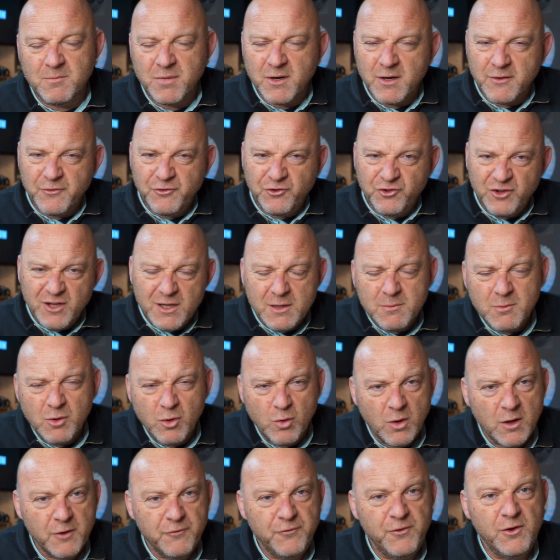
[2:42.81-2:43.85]
But I've seen them
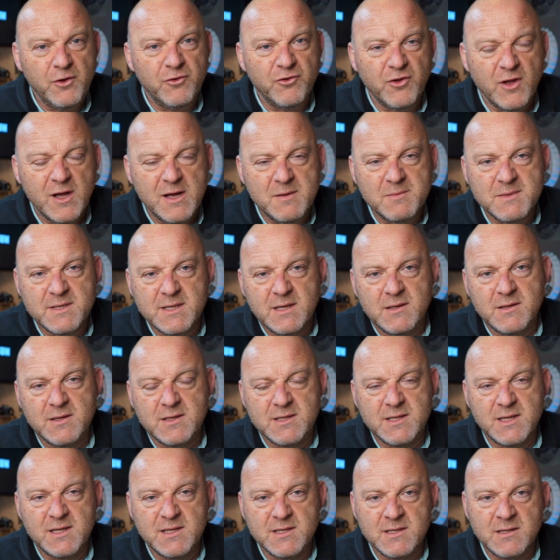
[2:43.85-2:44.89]
quite a few times now this
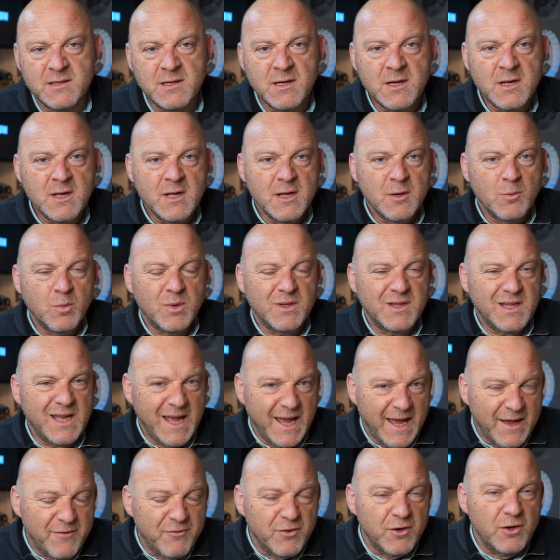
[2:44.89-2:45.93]
season where they
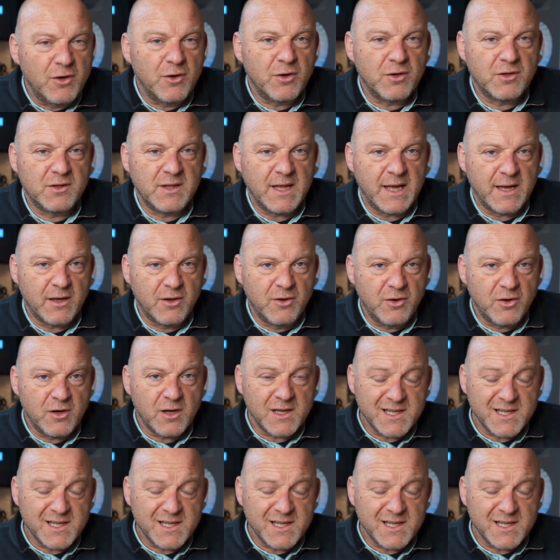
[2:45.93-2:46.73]
haven't looked that good.